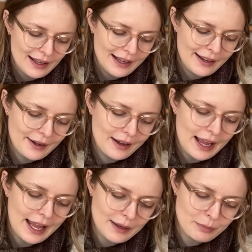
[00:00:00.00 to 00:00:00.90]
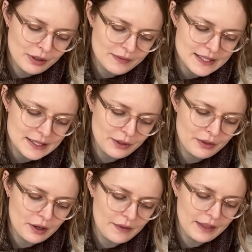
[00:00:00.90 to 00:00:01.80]
I had previously
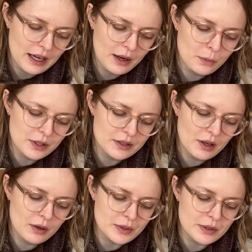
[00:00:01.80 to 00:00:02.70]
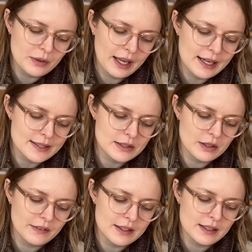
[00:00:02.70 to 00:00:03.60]
thought that I would also cast
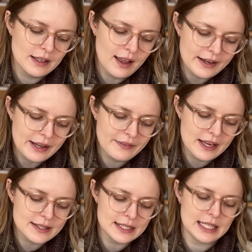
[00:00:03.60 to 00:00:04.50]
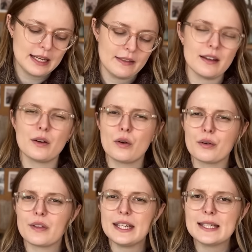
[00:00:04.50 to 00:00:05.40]
on the Lana vest and the
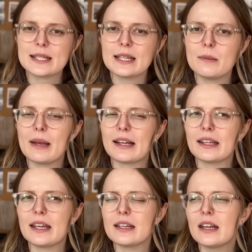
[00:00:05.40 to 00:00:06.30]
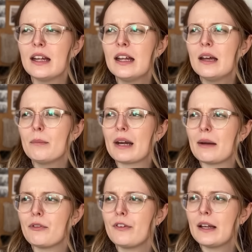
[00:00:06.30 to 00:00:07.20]
North Easterly blanket, but
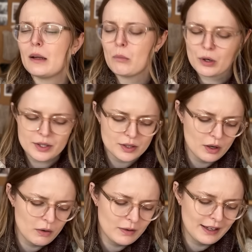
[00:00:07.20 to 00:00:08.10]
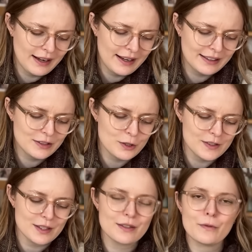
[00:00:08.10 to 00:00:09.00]
I'm feeling more so like
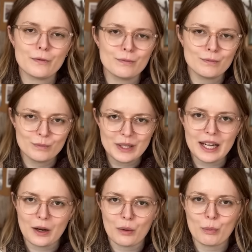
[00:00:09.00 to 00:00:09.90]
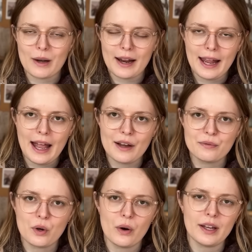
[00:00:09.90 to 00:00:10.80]
just knitting on what I
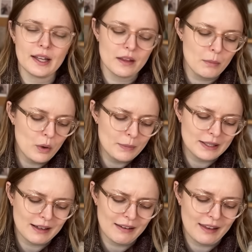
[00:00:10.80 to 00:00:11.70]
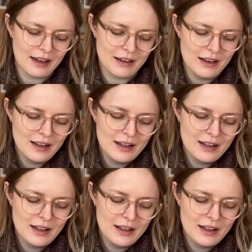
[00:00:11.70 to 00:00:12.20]
have going at the moment and then